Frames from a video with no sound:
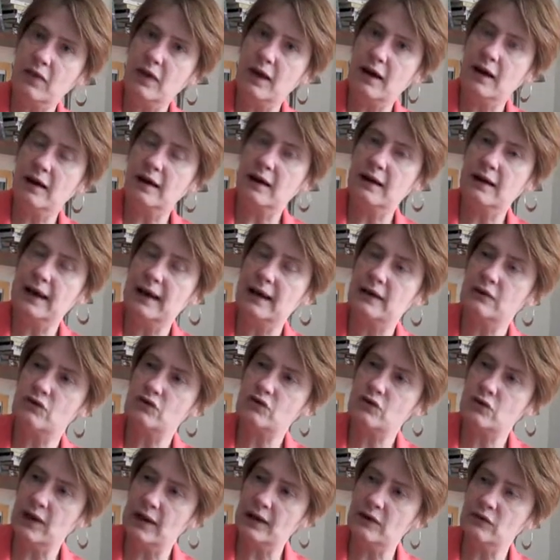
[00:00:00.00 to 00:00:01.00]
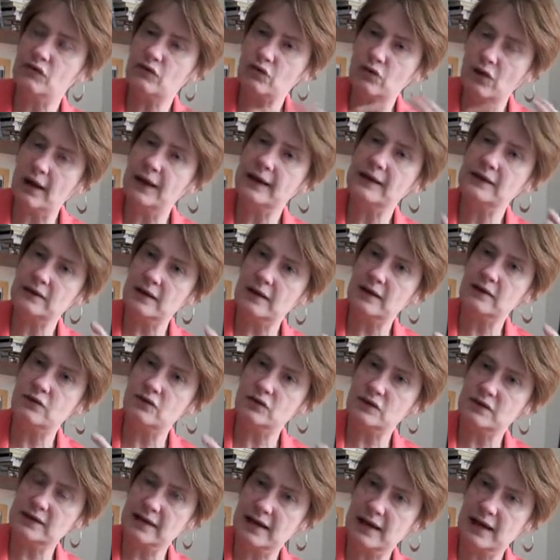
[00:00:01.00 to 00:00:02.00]
and trying to
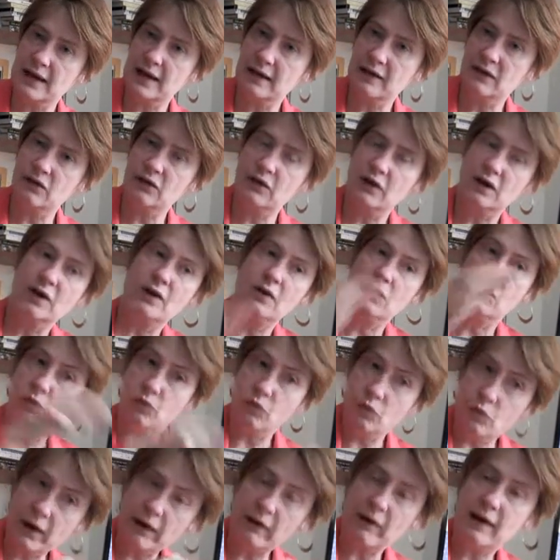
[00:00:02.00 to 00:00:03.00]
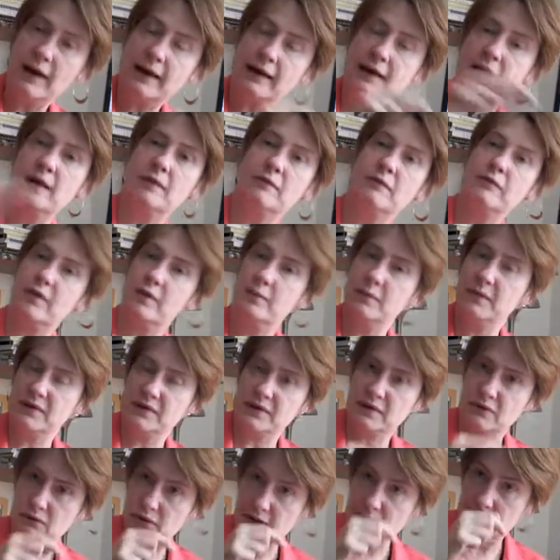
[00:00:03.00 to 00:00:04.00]
understand where I come from
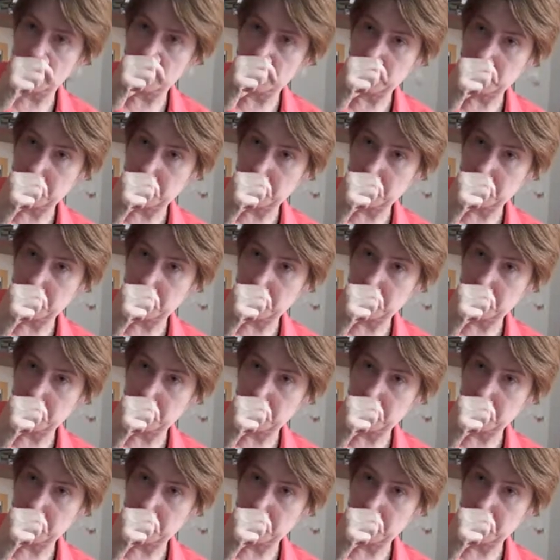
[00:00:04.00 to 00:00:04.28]
as a reader.